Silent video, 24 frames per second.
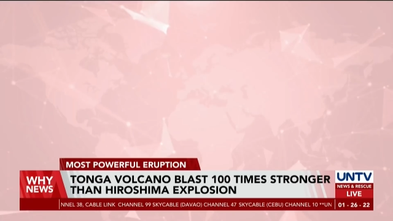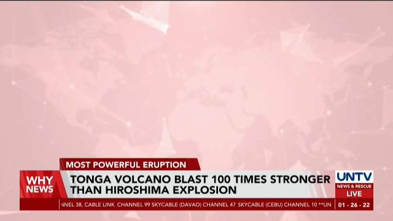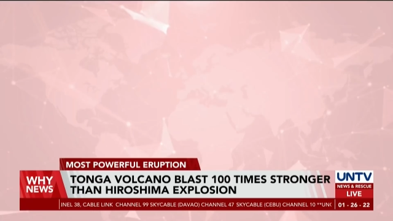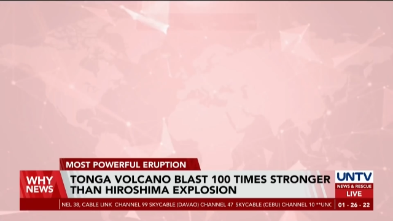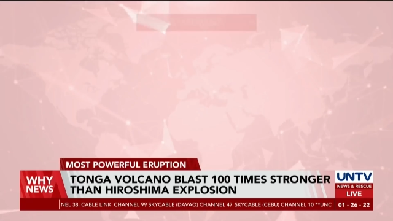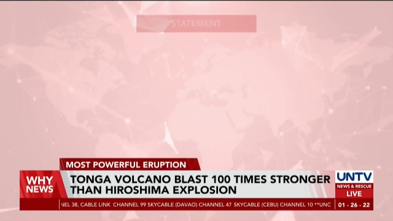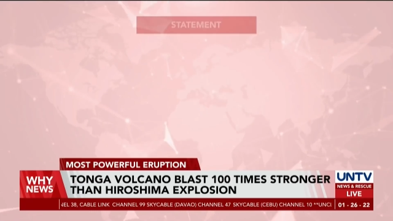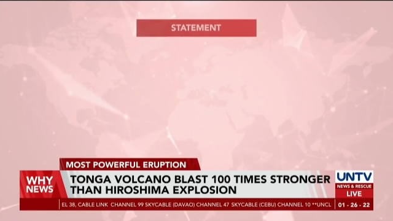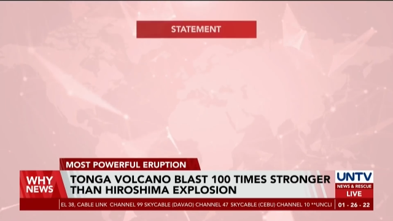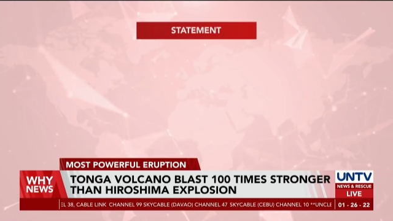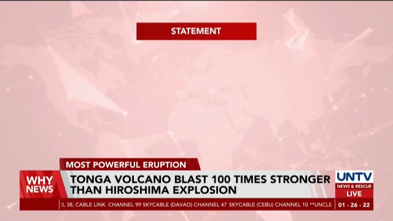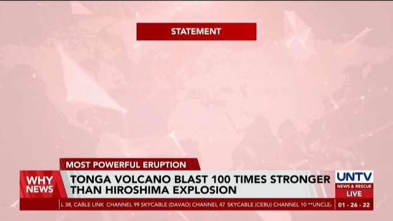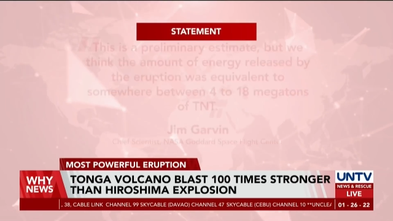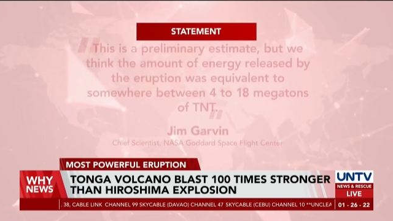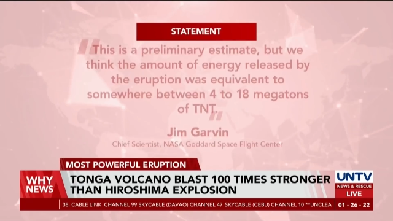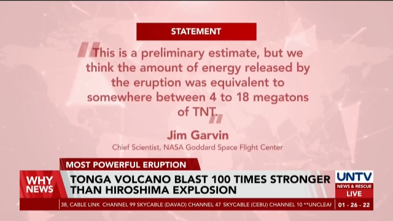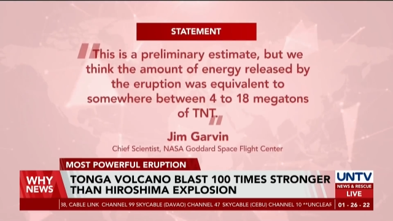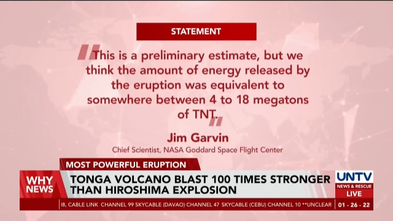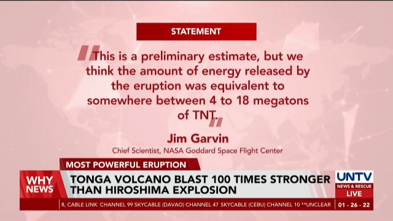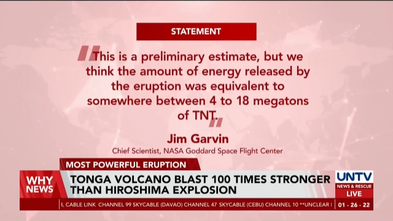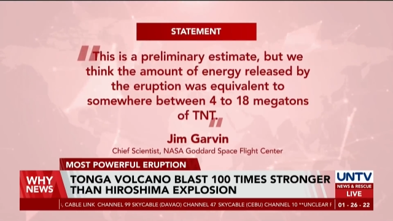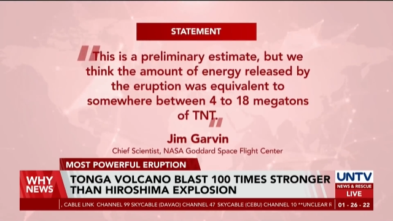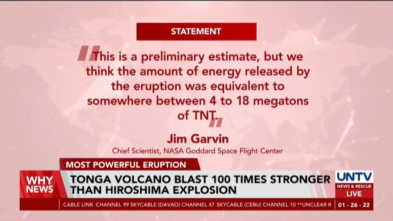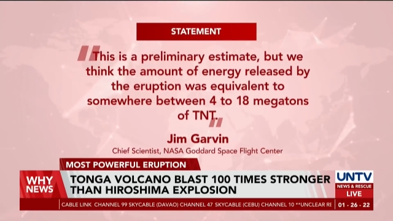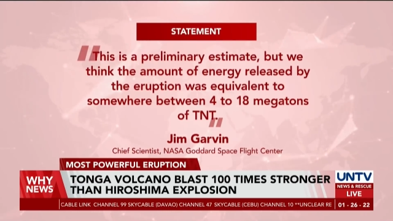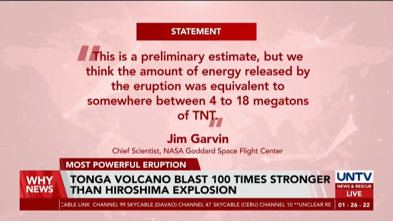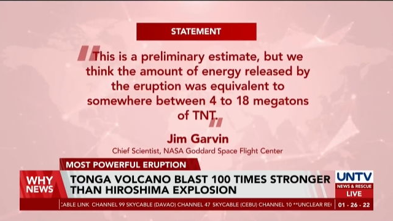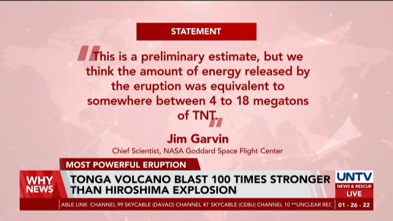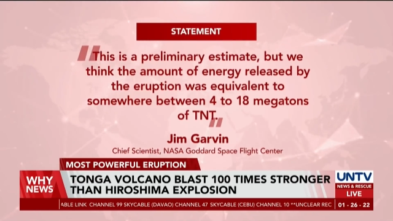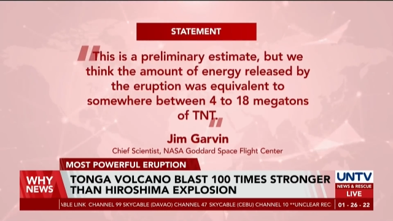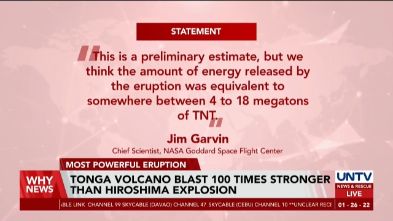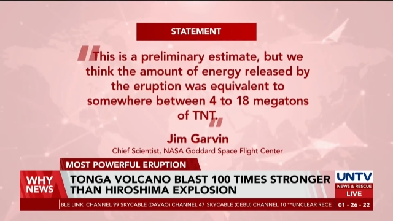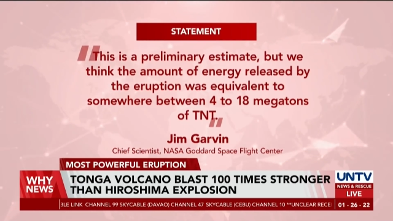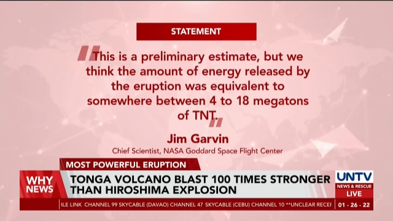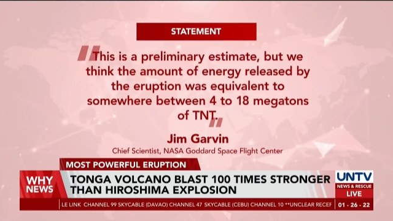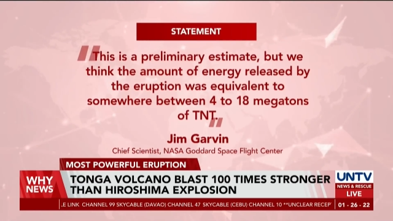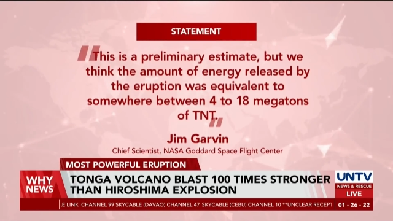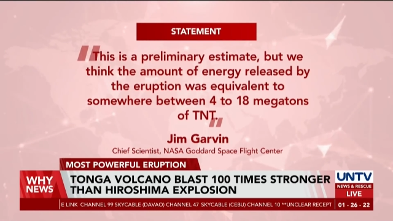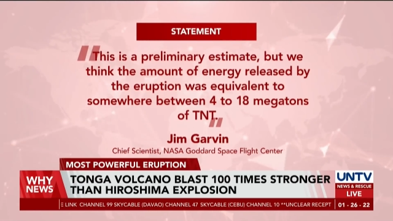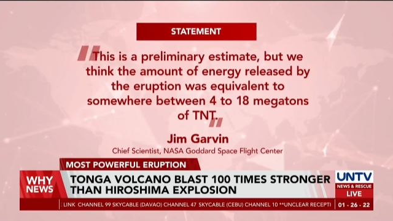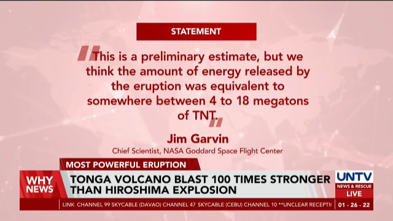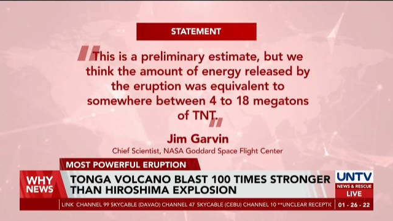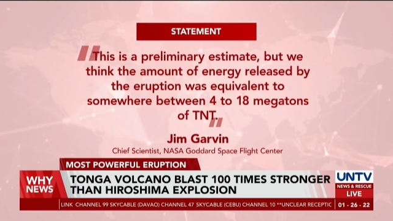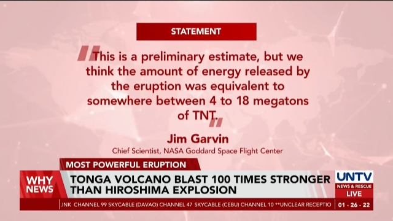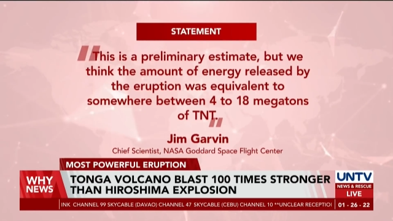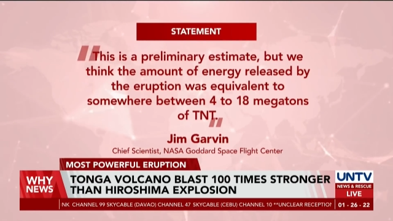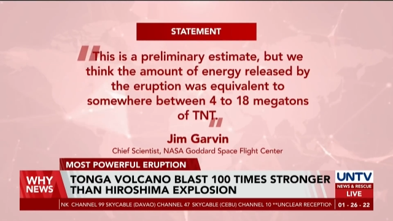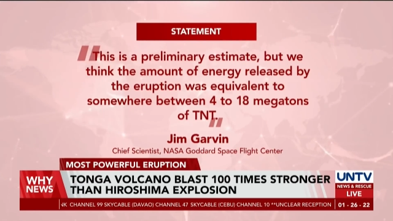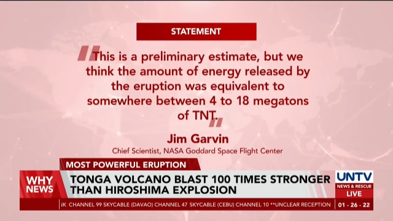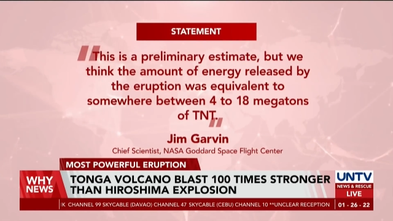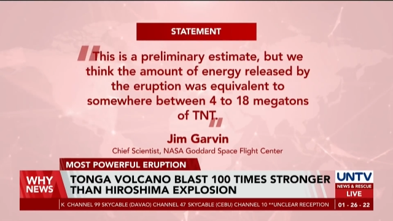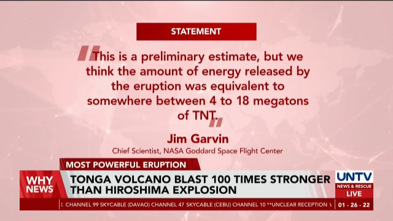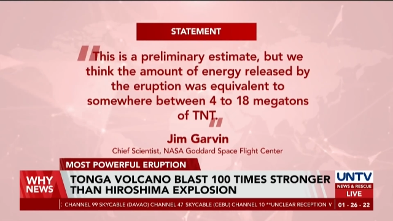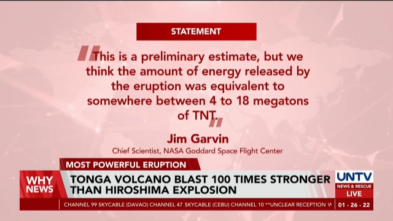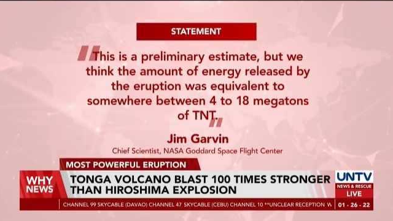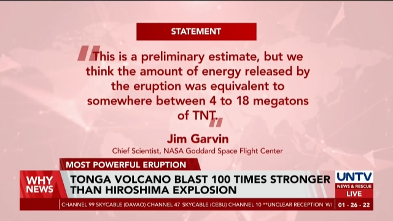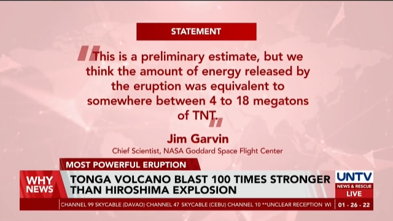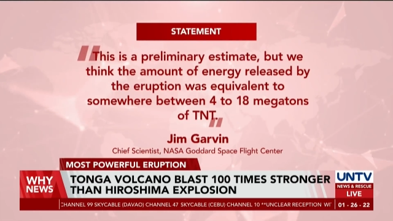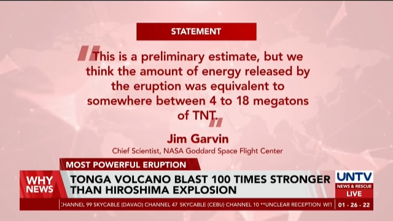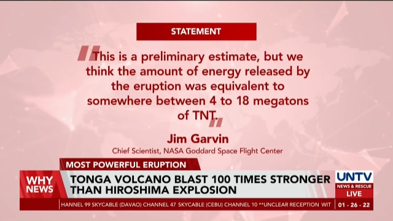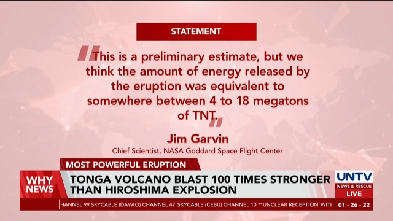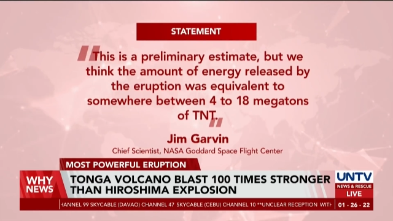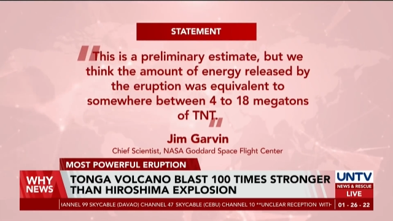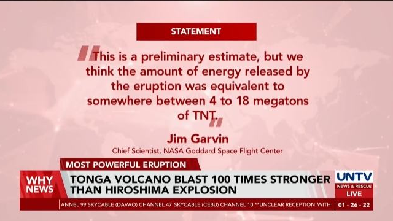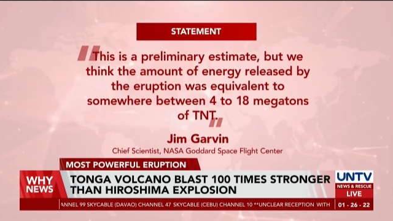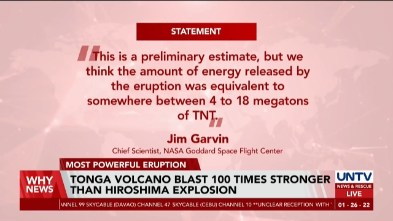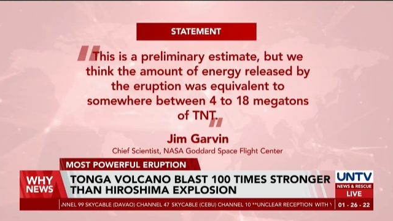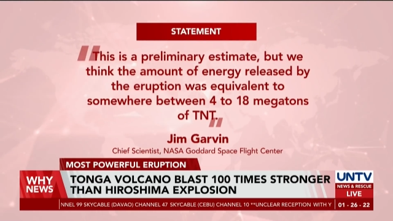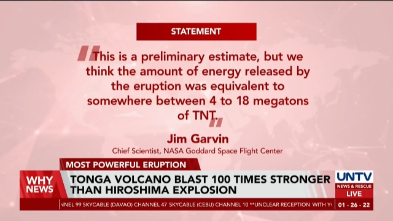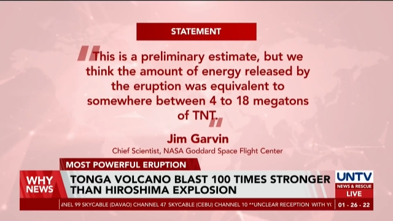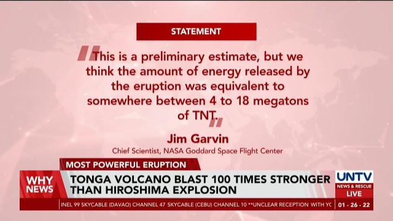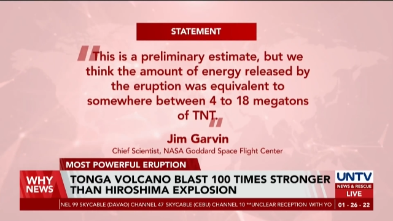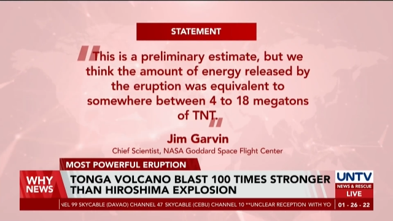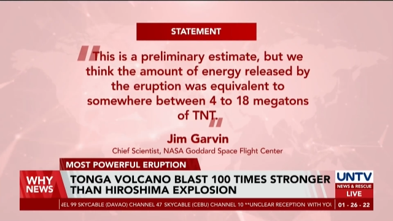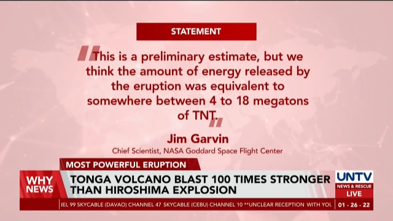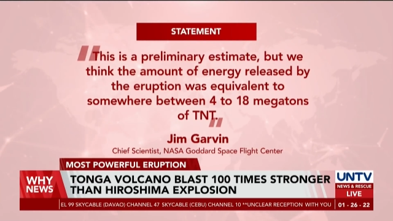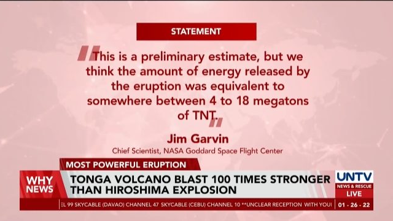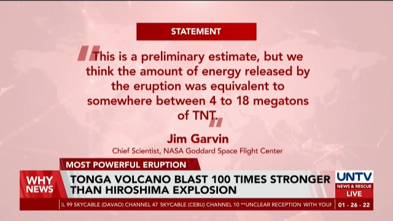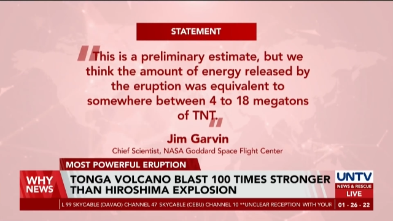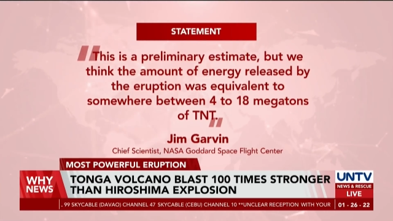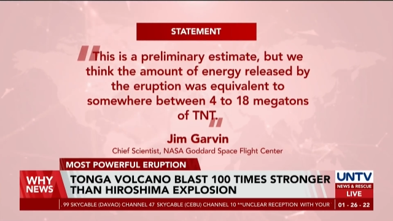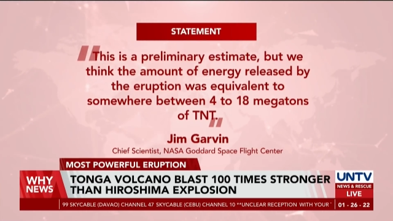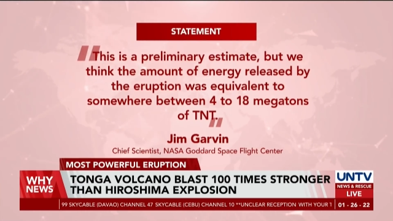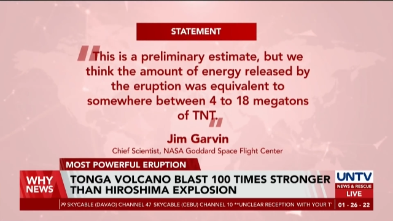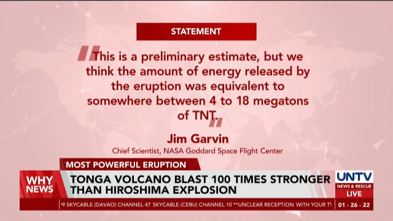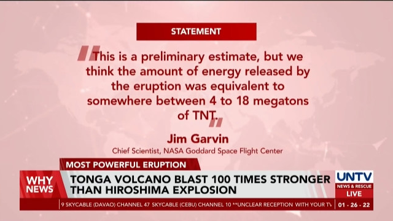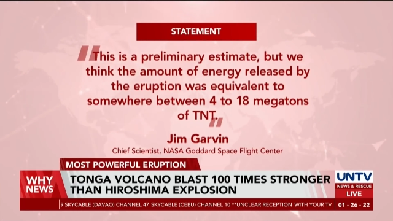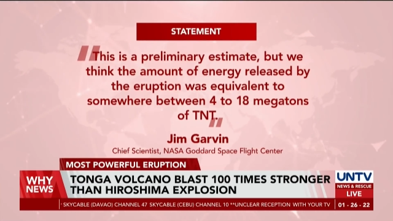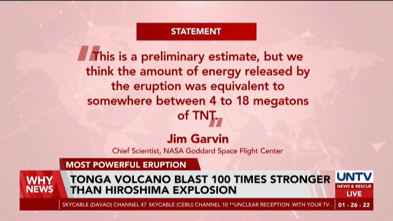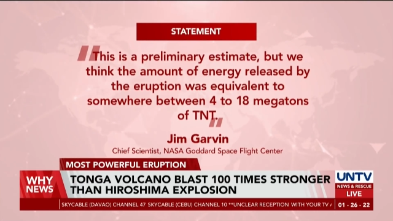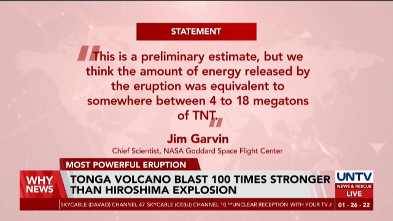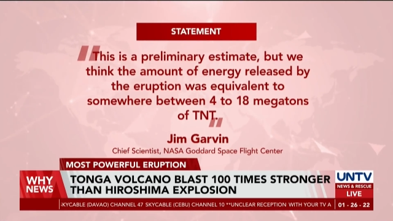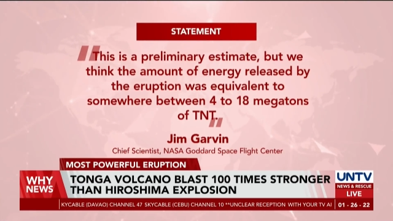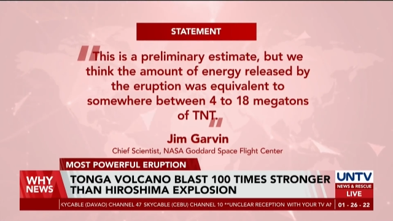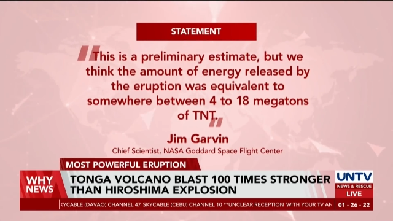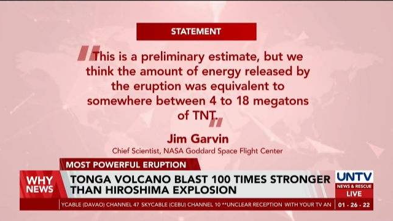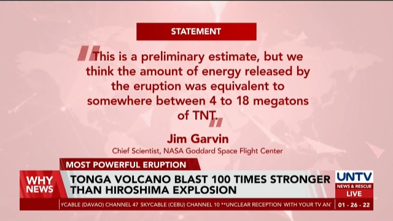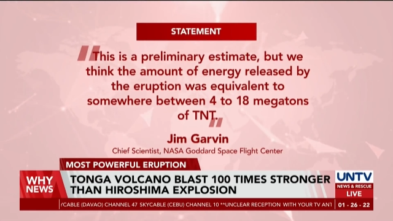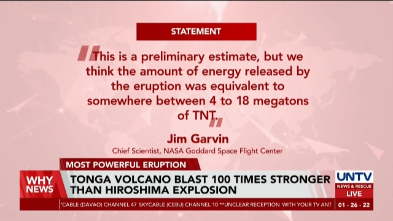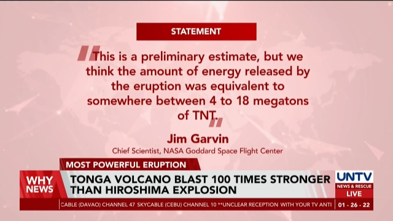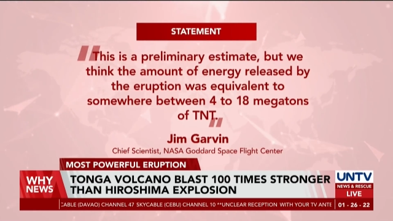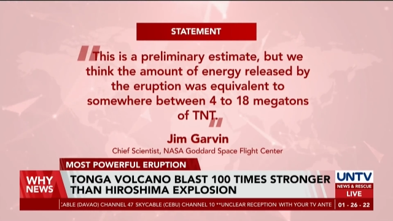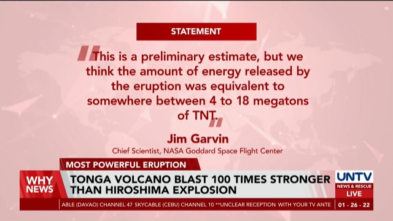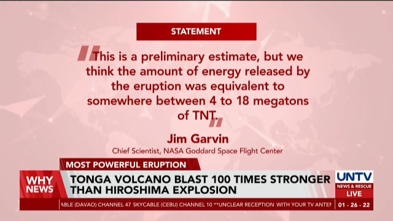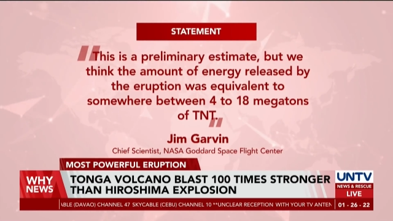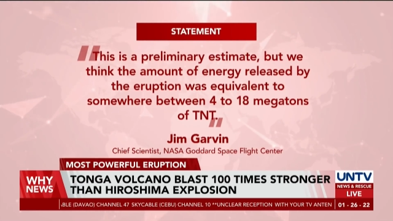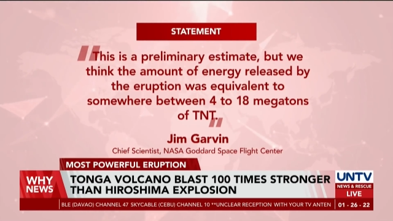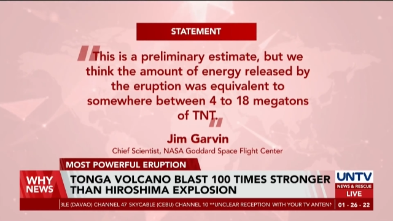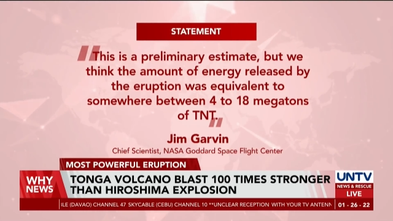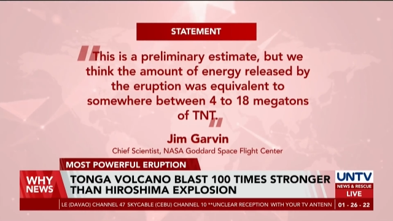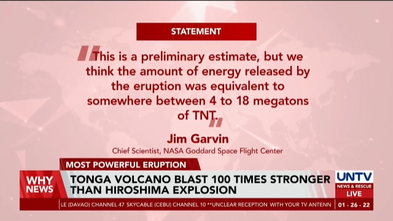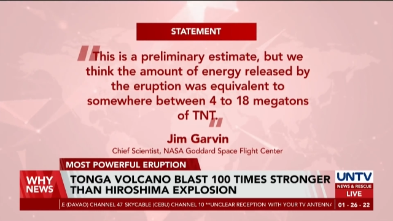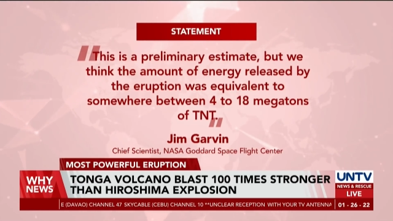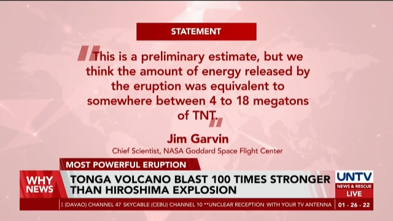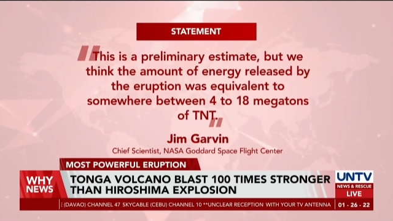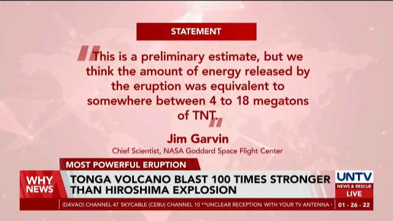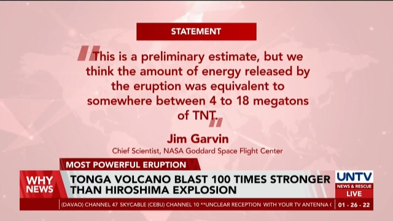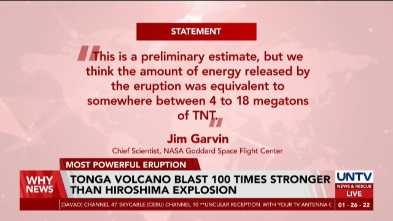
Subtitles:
[unreadable: no face in view]